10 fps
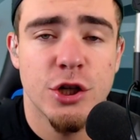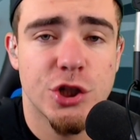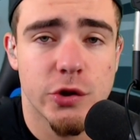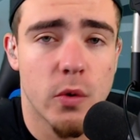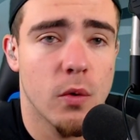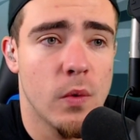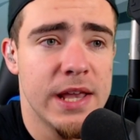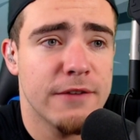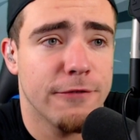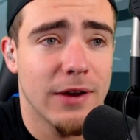Short
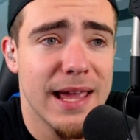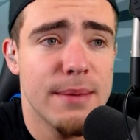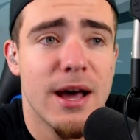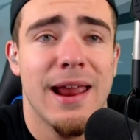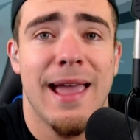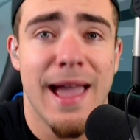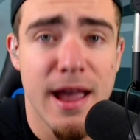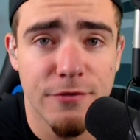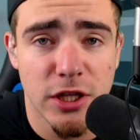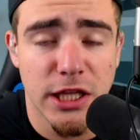week. Forget about
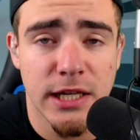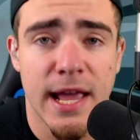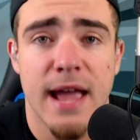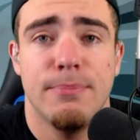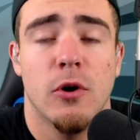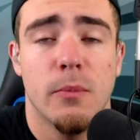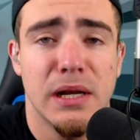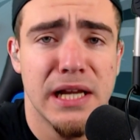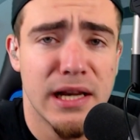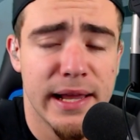everything that happened on
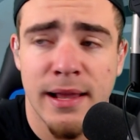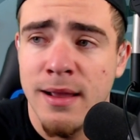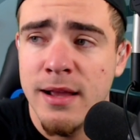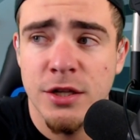Monday night.